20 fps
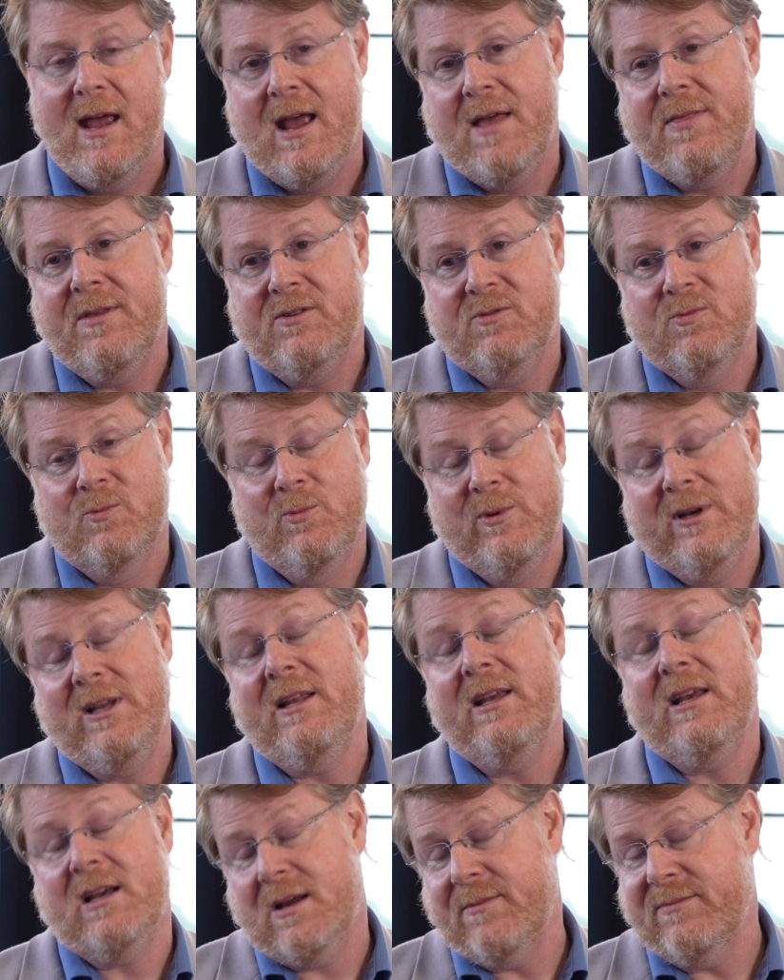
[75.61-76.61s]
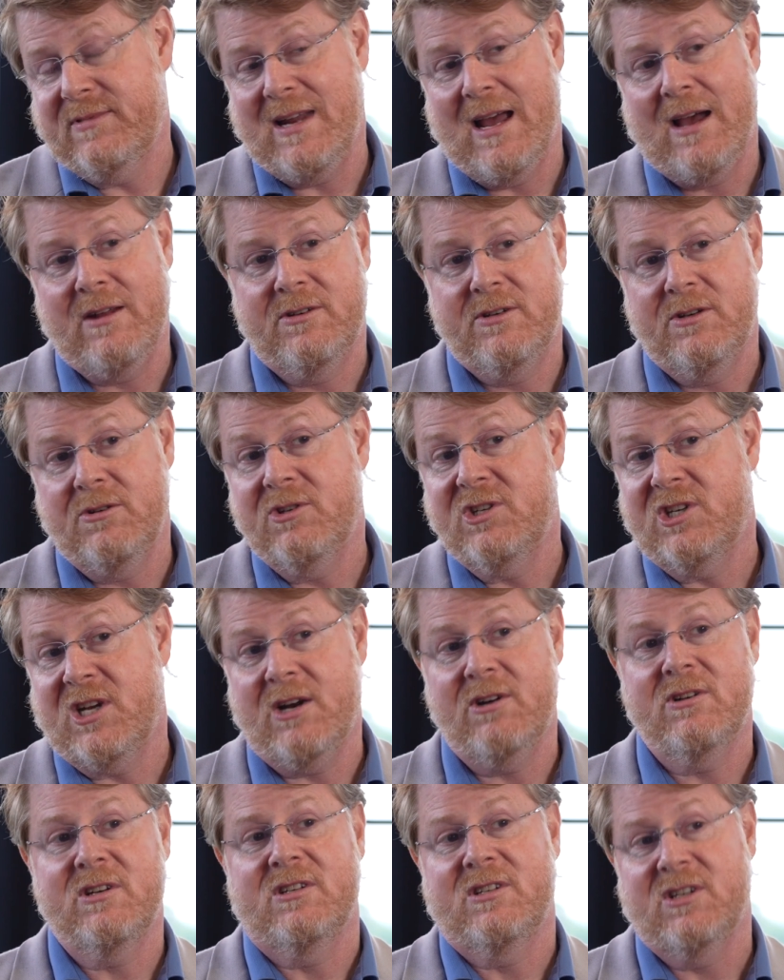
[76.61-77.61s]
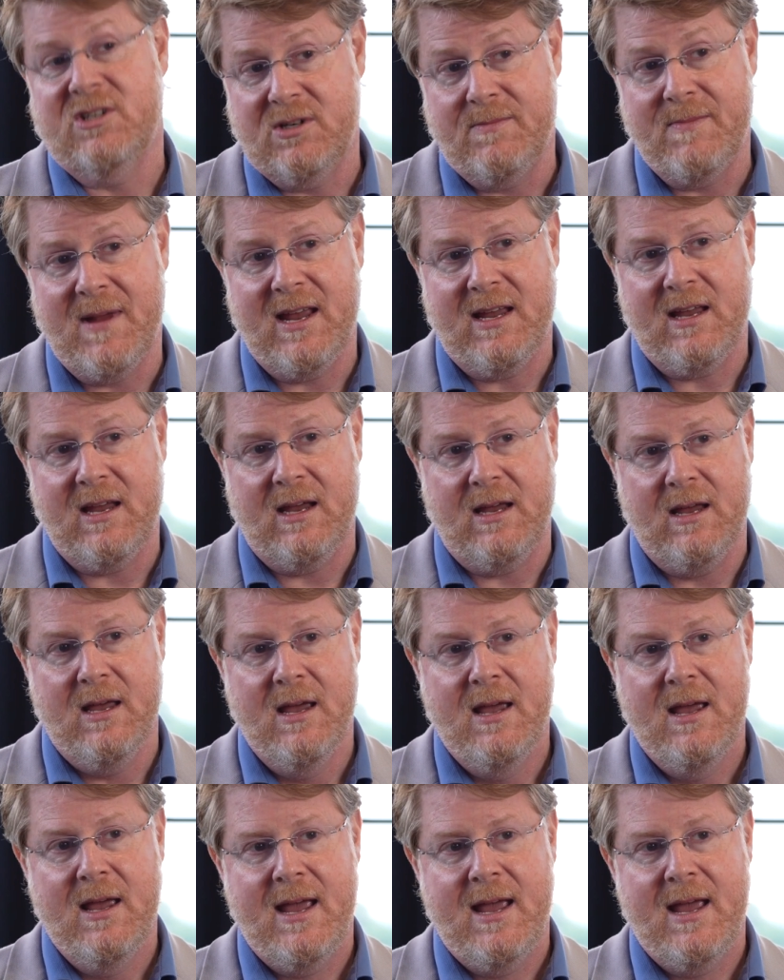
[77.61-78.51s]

And this really comes down to shared decision making